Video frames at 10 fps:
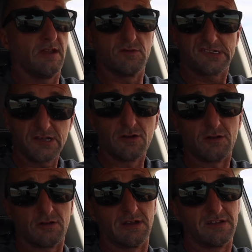it was
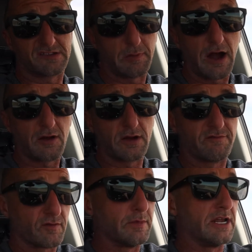still
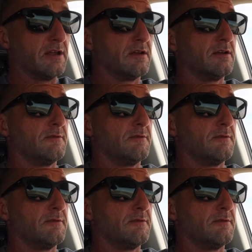inspiring for me